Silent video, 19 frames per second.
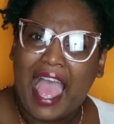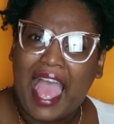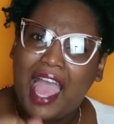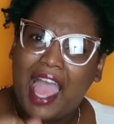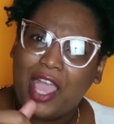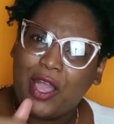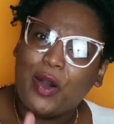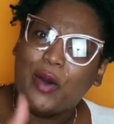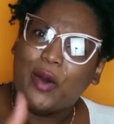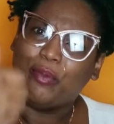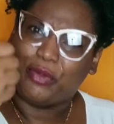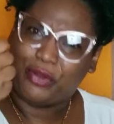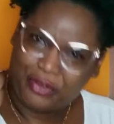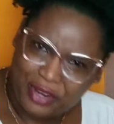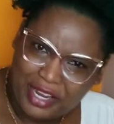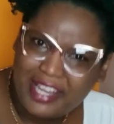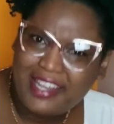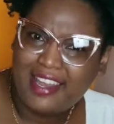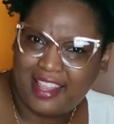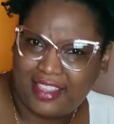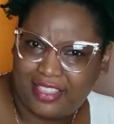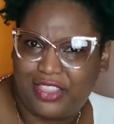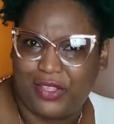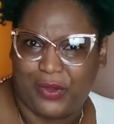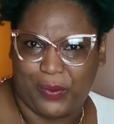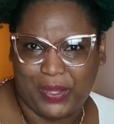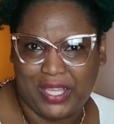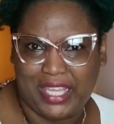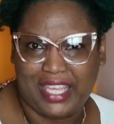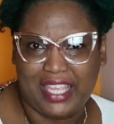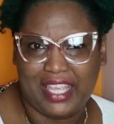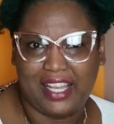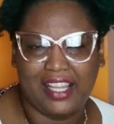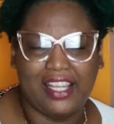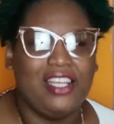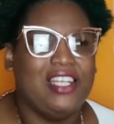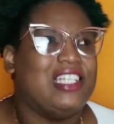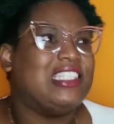I upgraded the
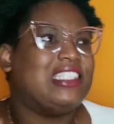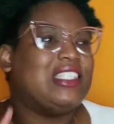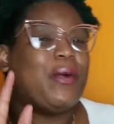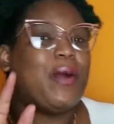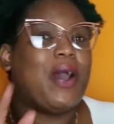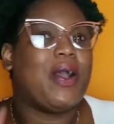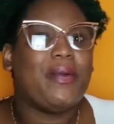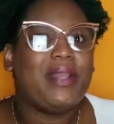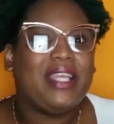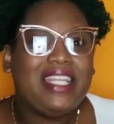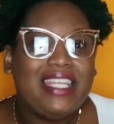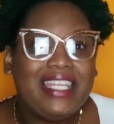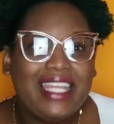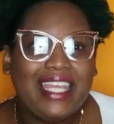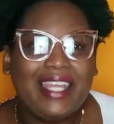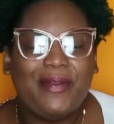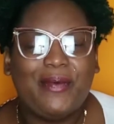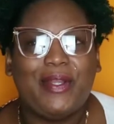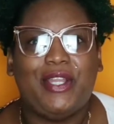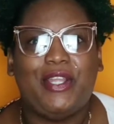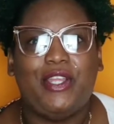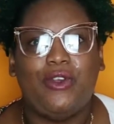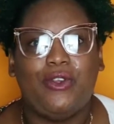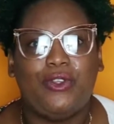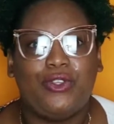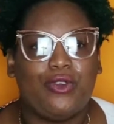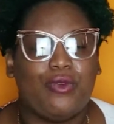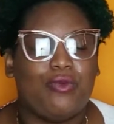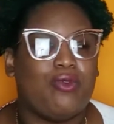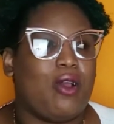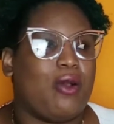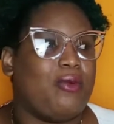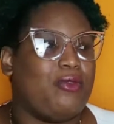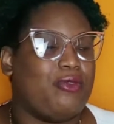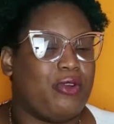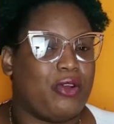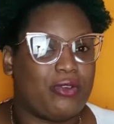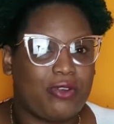wheel. So what we did with the YouTube
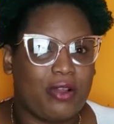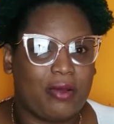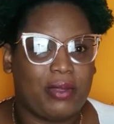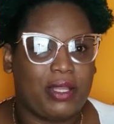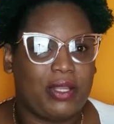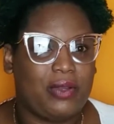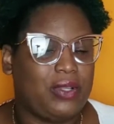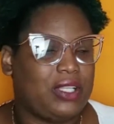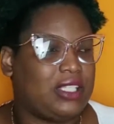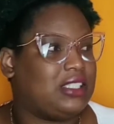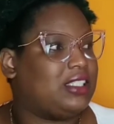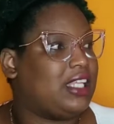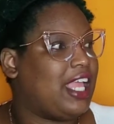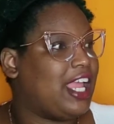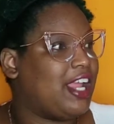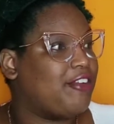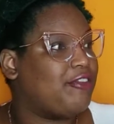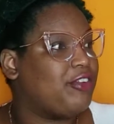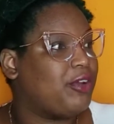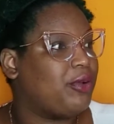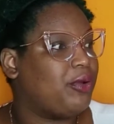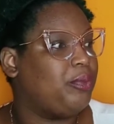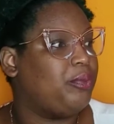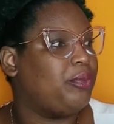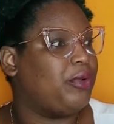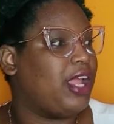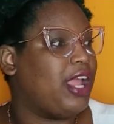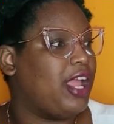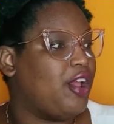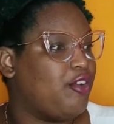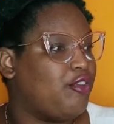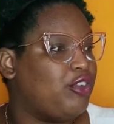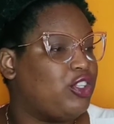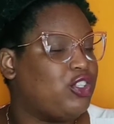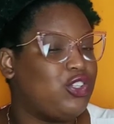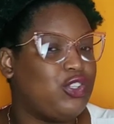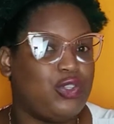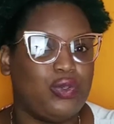round round round with is every
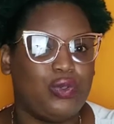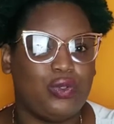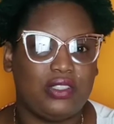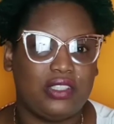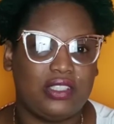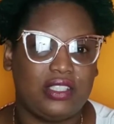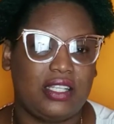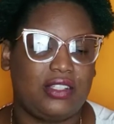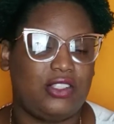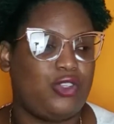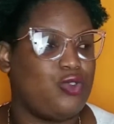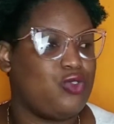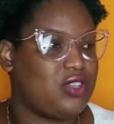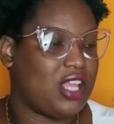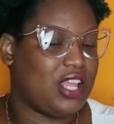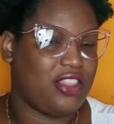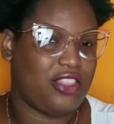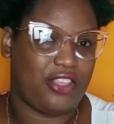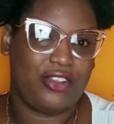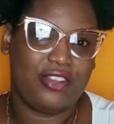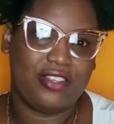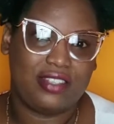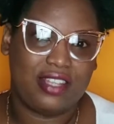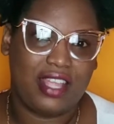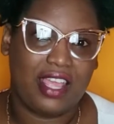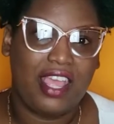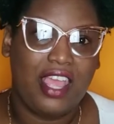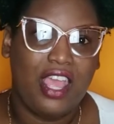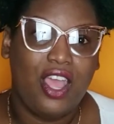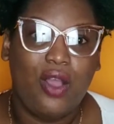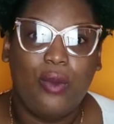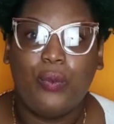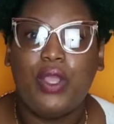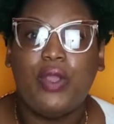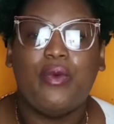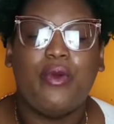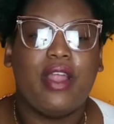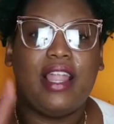every Tuesday Tuesday and Thursday
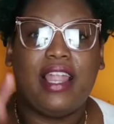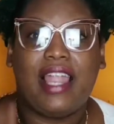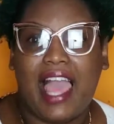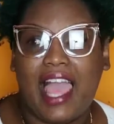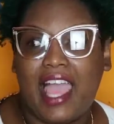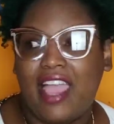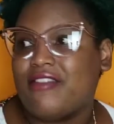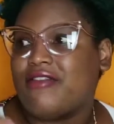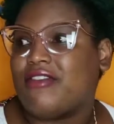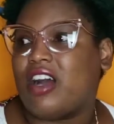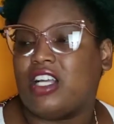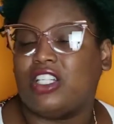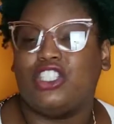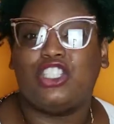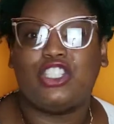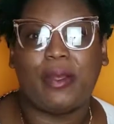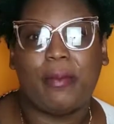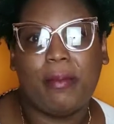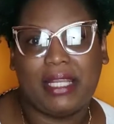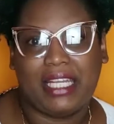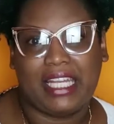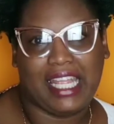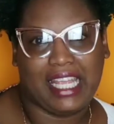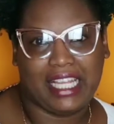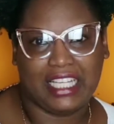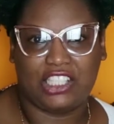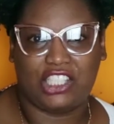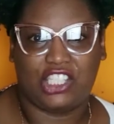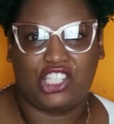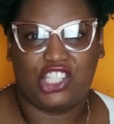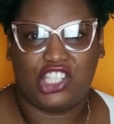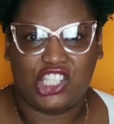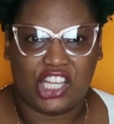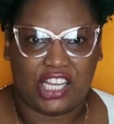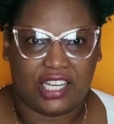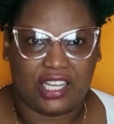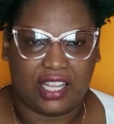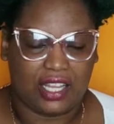we were live on somebody else's
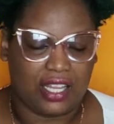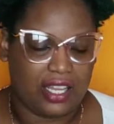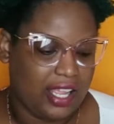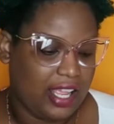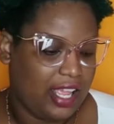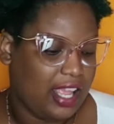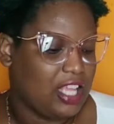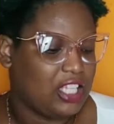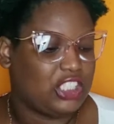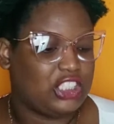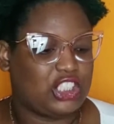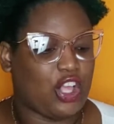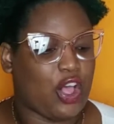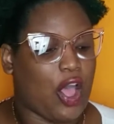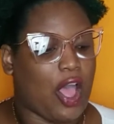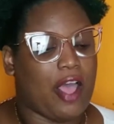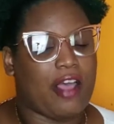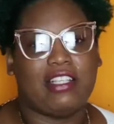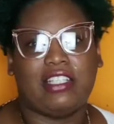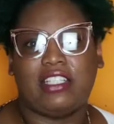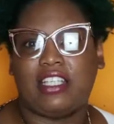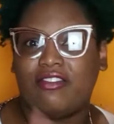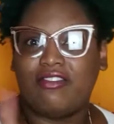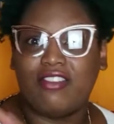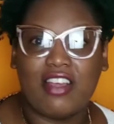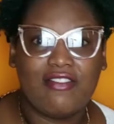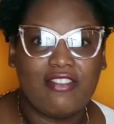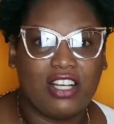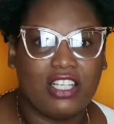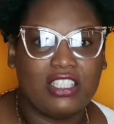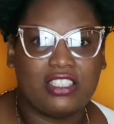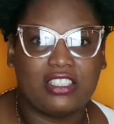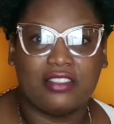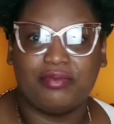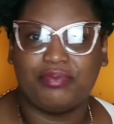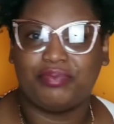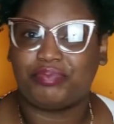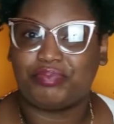channel. So seven of
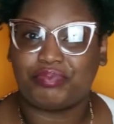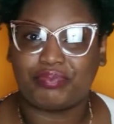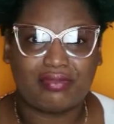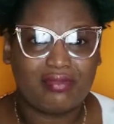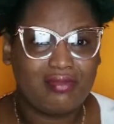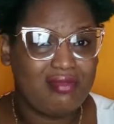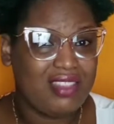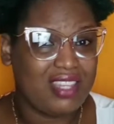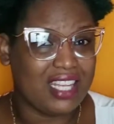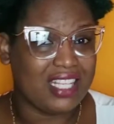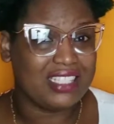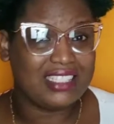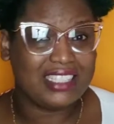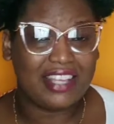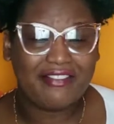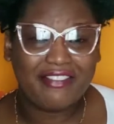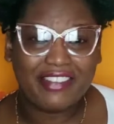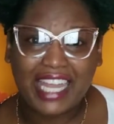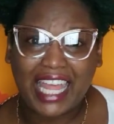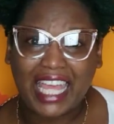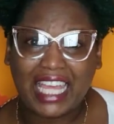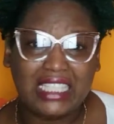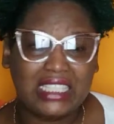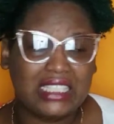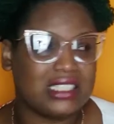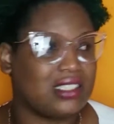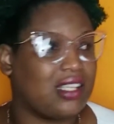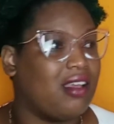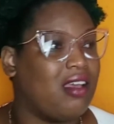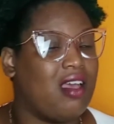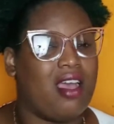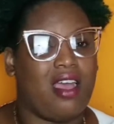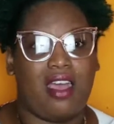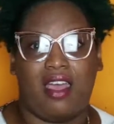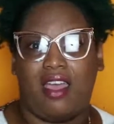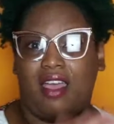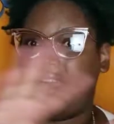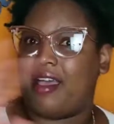us, seven nights,
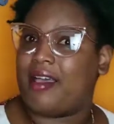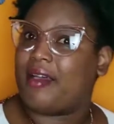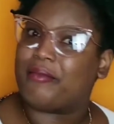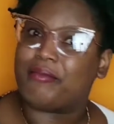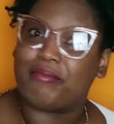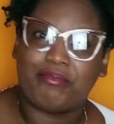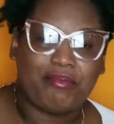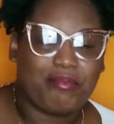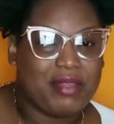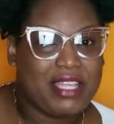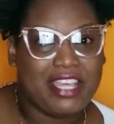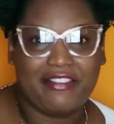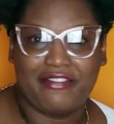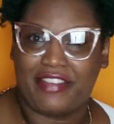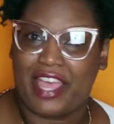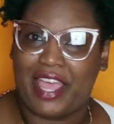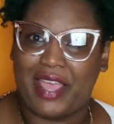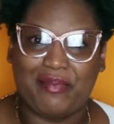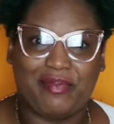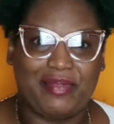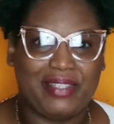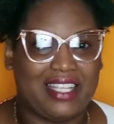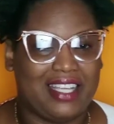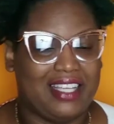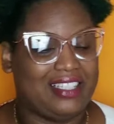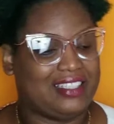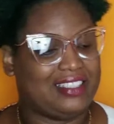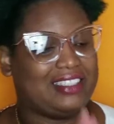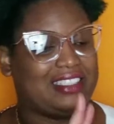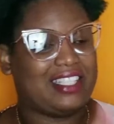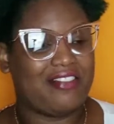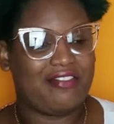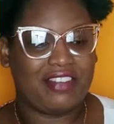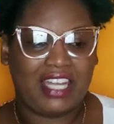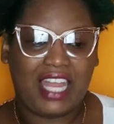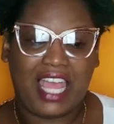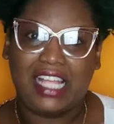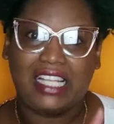beer vibes.
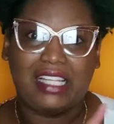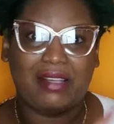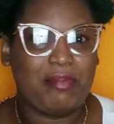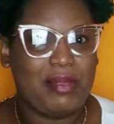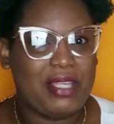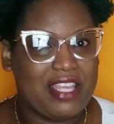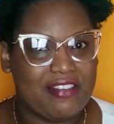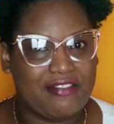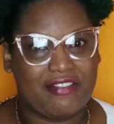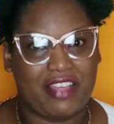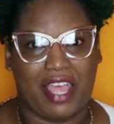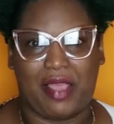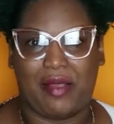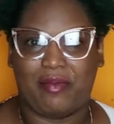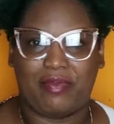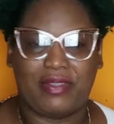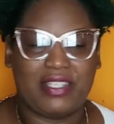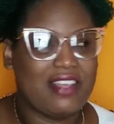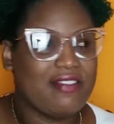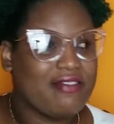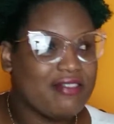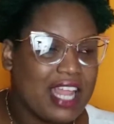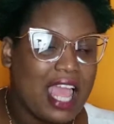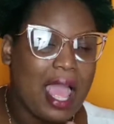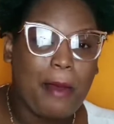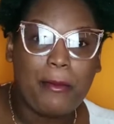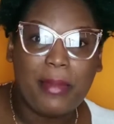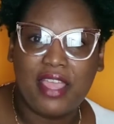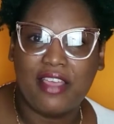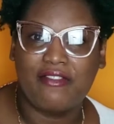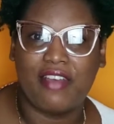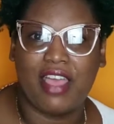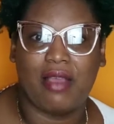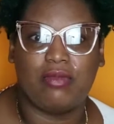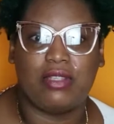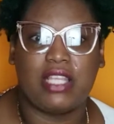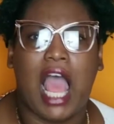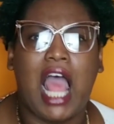Seven night beer vibes, seven night beer
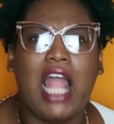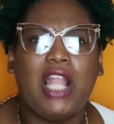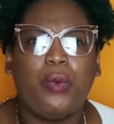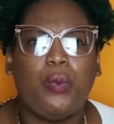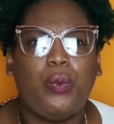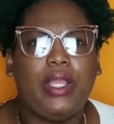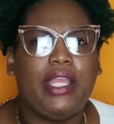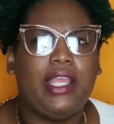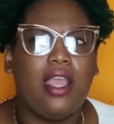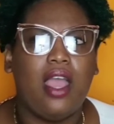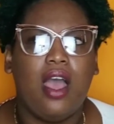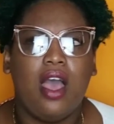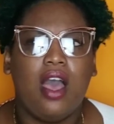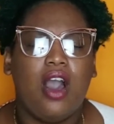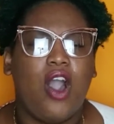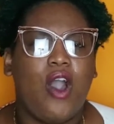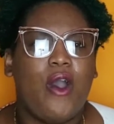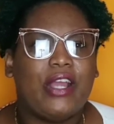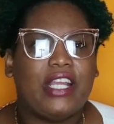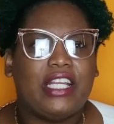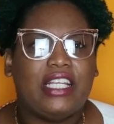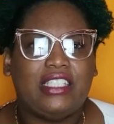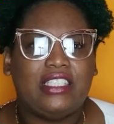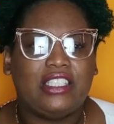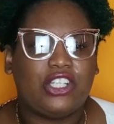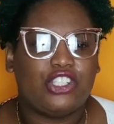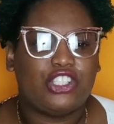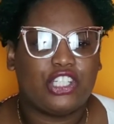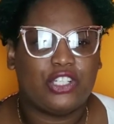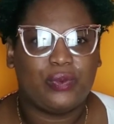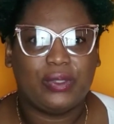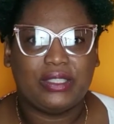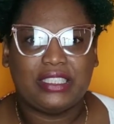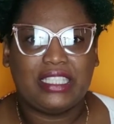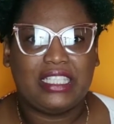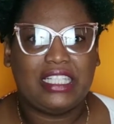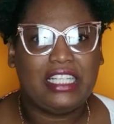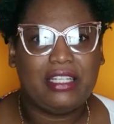vibes, and we our discussion
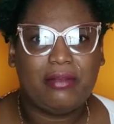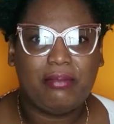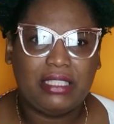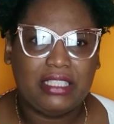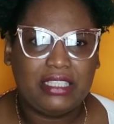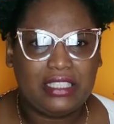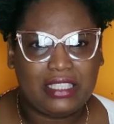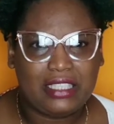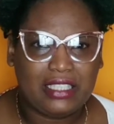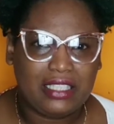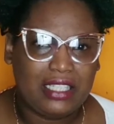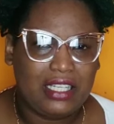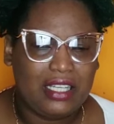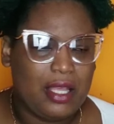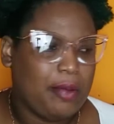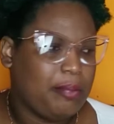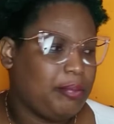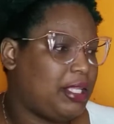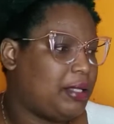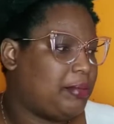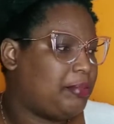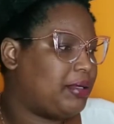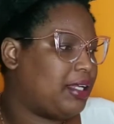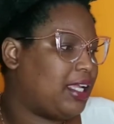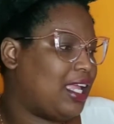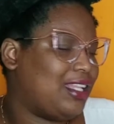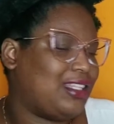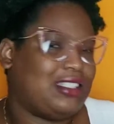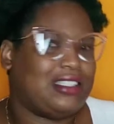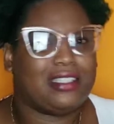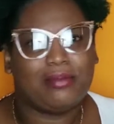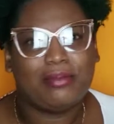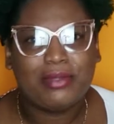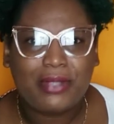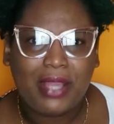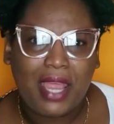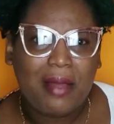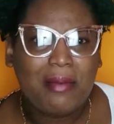was limited. People get
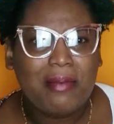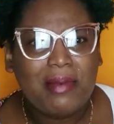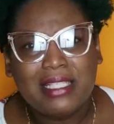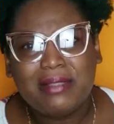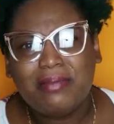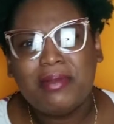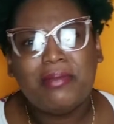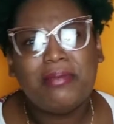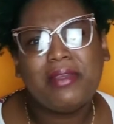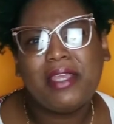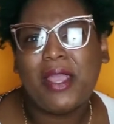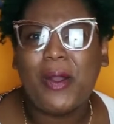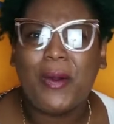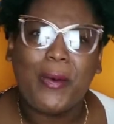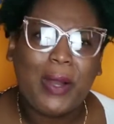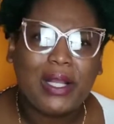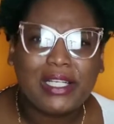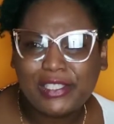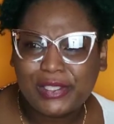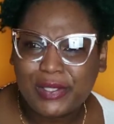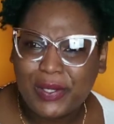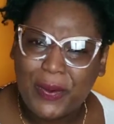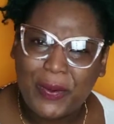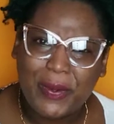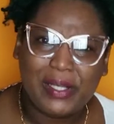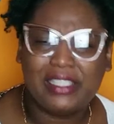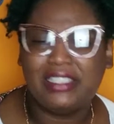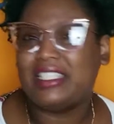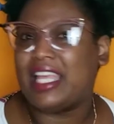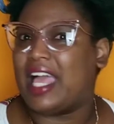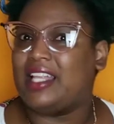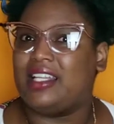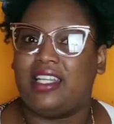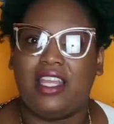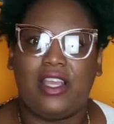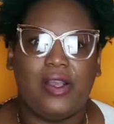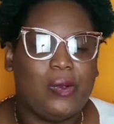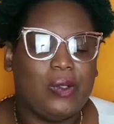subscribers, people get watch hours,
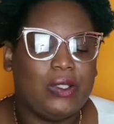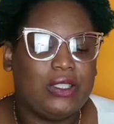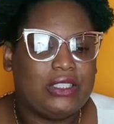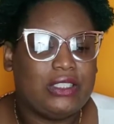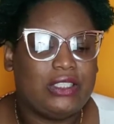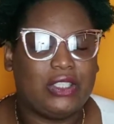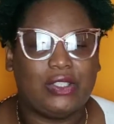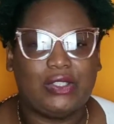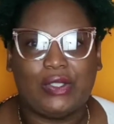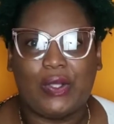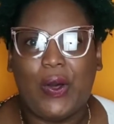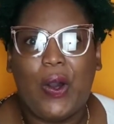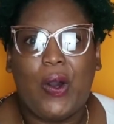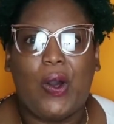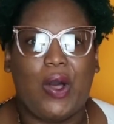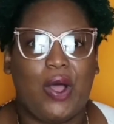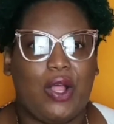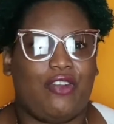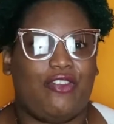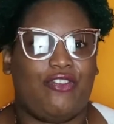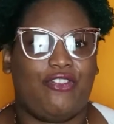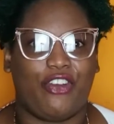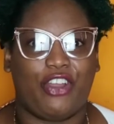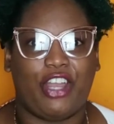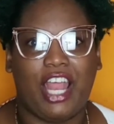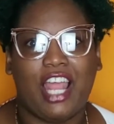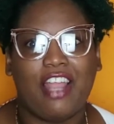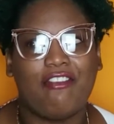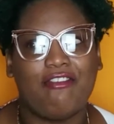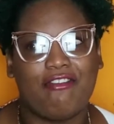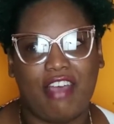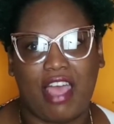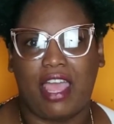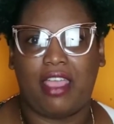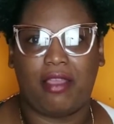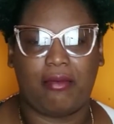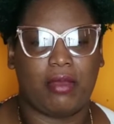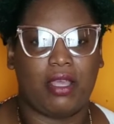and it was just all fun and
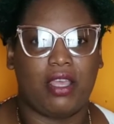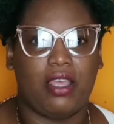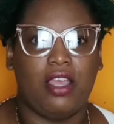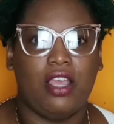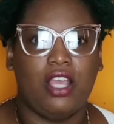vibe.